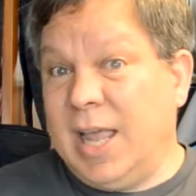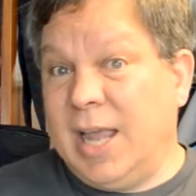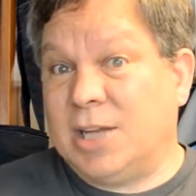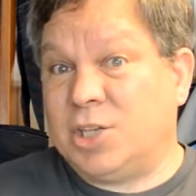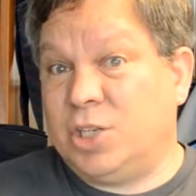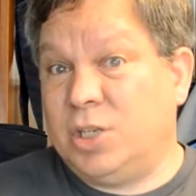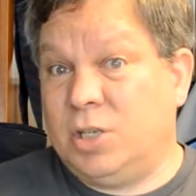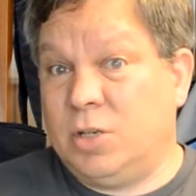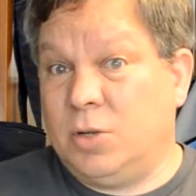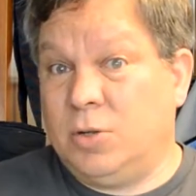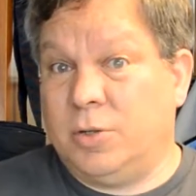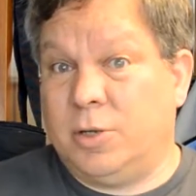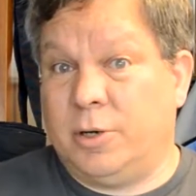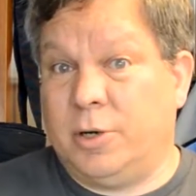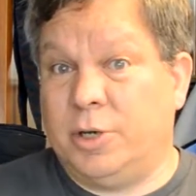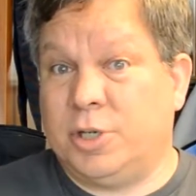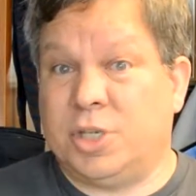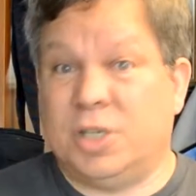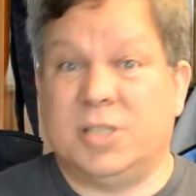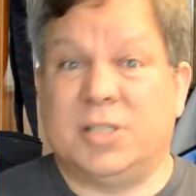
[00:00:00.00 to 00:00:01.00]
actually told the
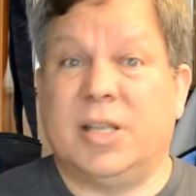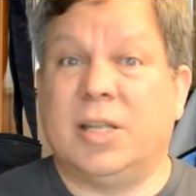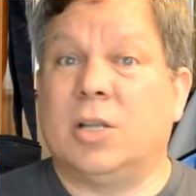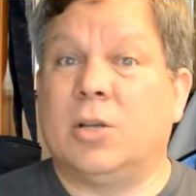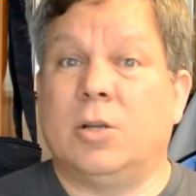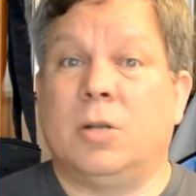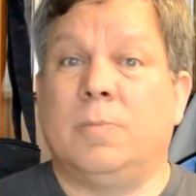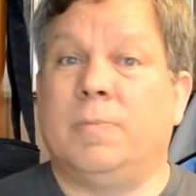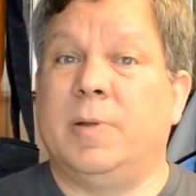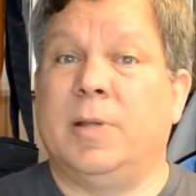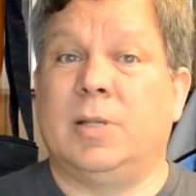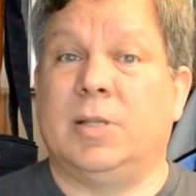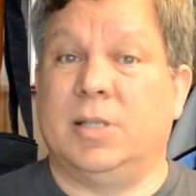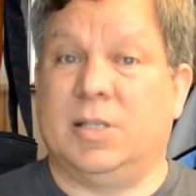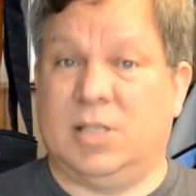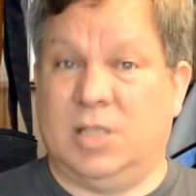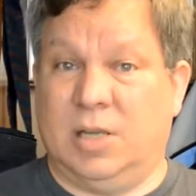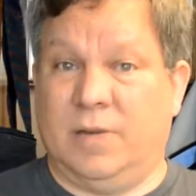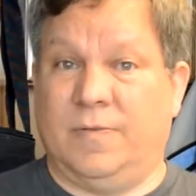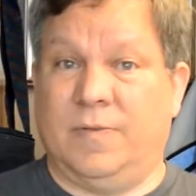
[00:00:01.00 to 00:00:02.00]
Herschends they couldn't build
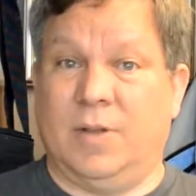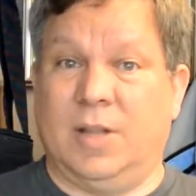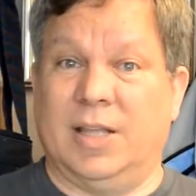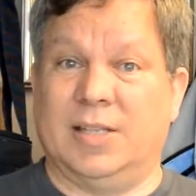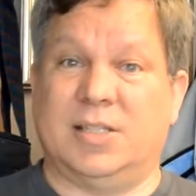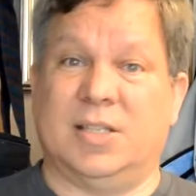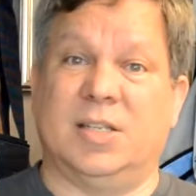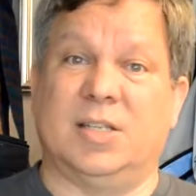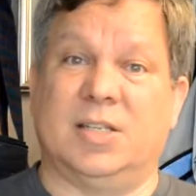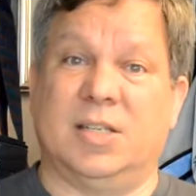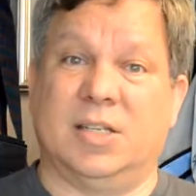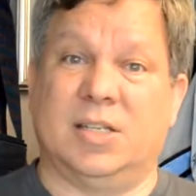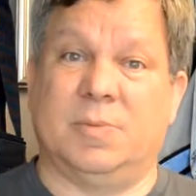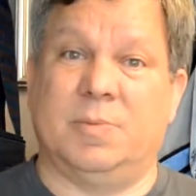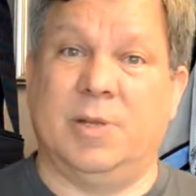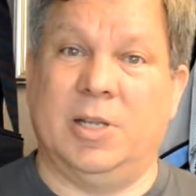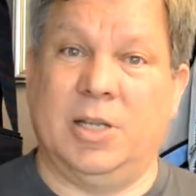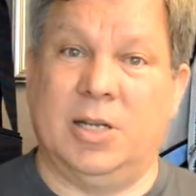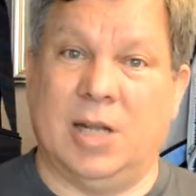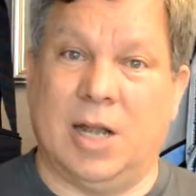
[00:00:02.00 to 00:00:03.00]
this thing for less than $6
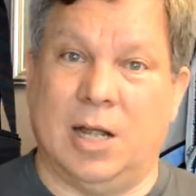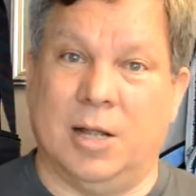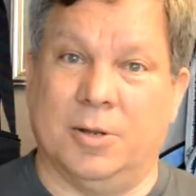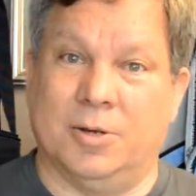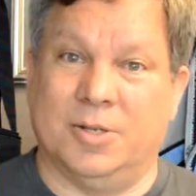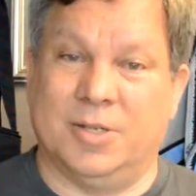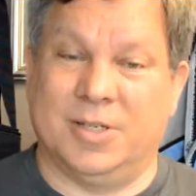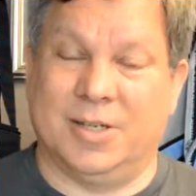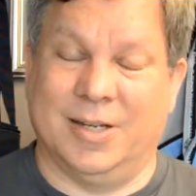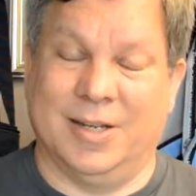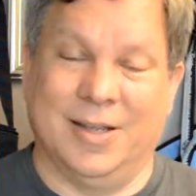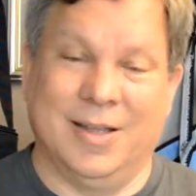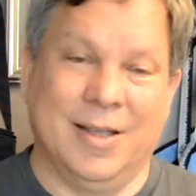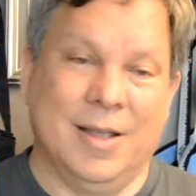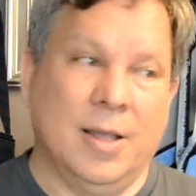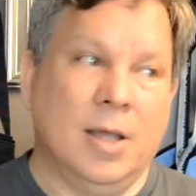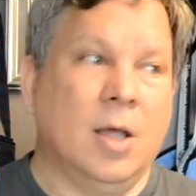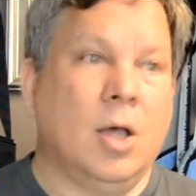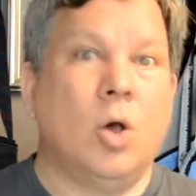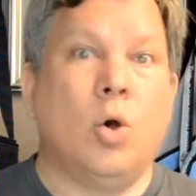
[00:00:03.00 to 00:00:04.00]
million.
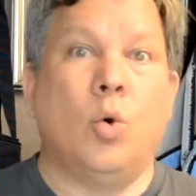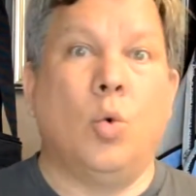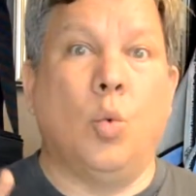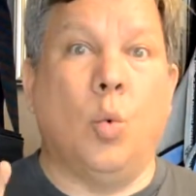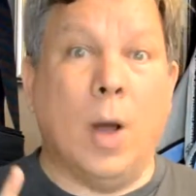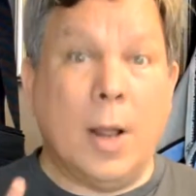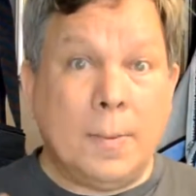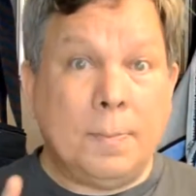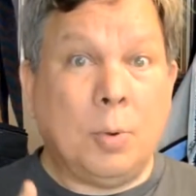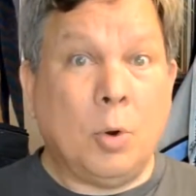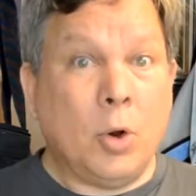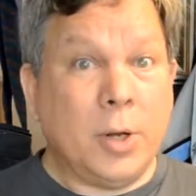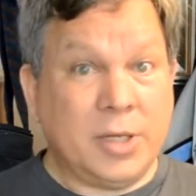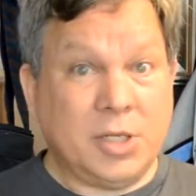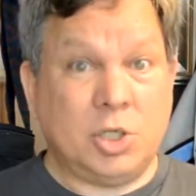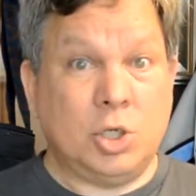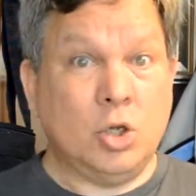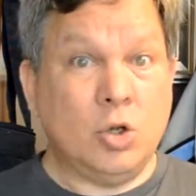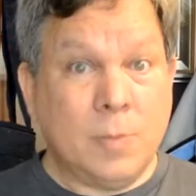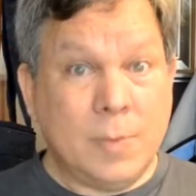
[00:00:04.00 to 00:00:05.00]

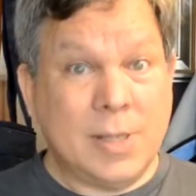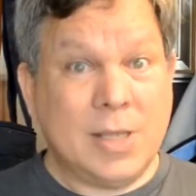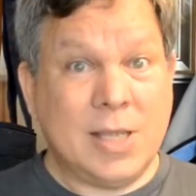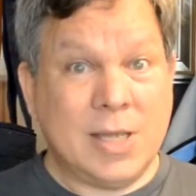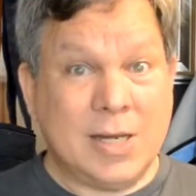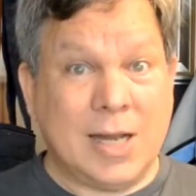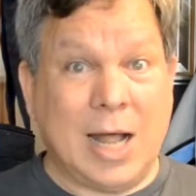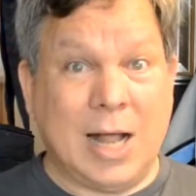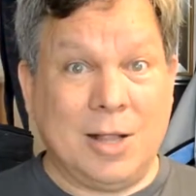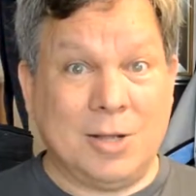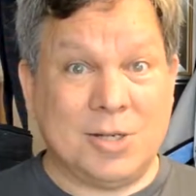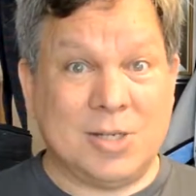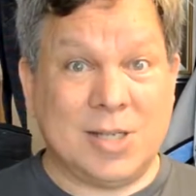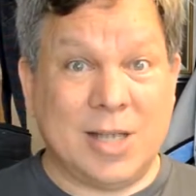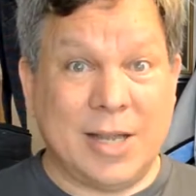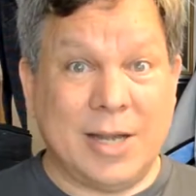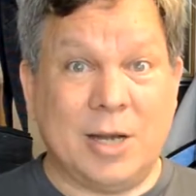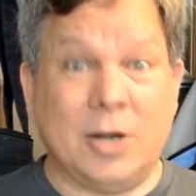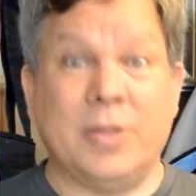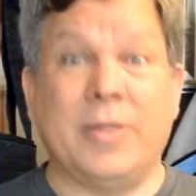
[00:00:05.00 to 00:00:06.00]
$1.2 million
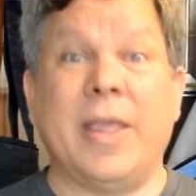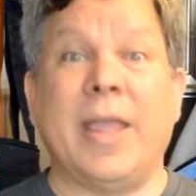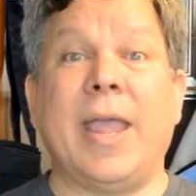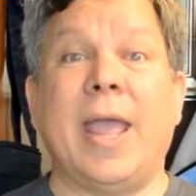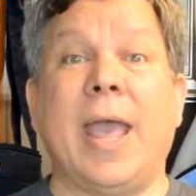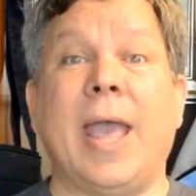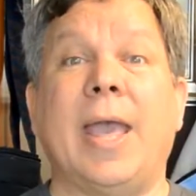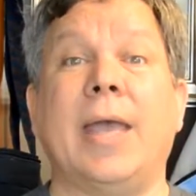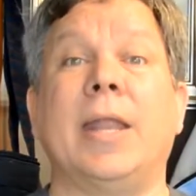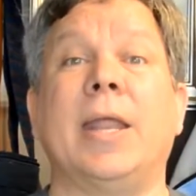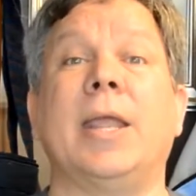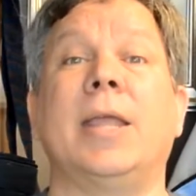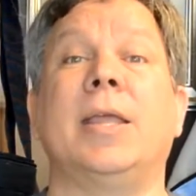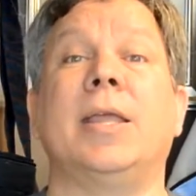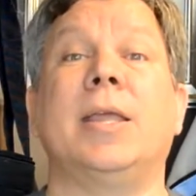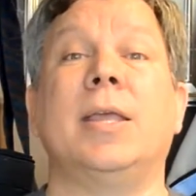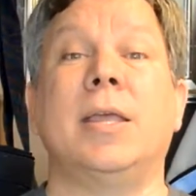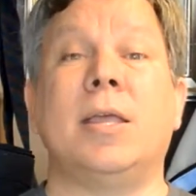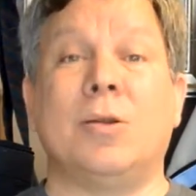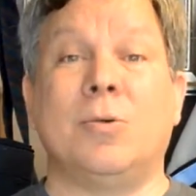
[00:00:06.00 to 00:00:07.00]
later, they had a
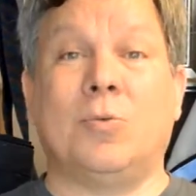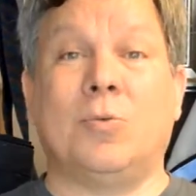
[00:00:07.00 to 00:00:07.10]
hit